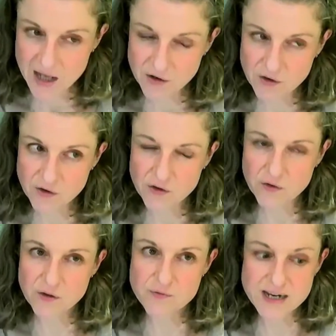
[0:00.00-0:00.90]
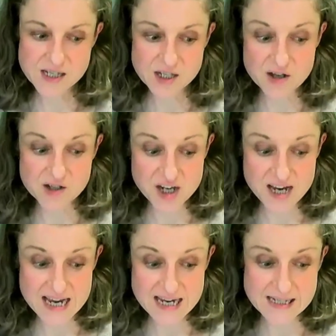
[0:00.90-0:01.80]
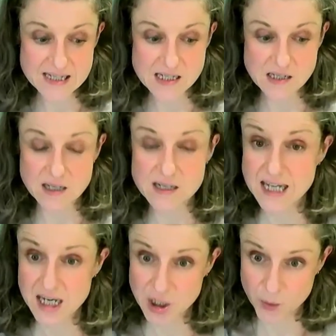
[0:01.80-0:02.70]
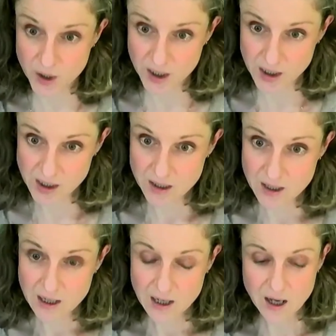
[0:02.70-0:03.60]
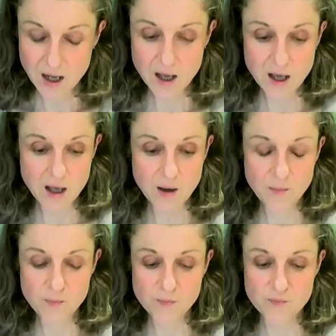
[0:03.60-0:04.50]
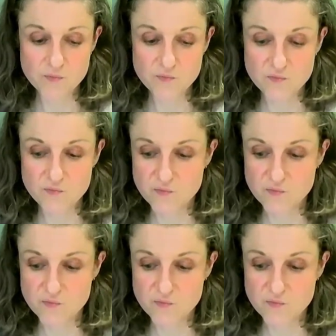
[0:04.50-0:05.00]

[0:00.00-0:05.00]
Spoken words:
and the research is continuing. Um,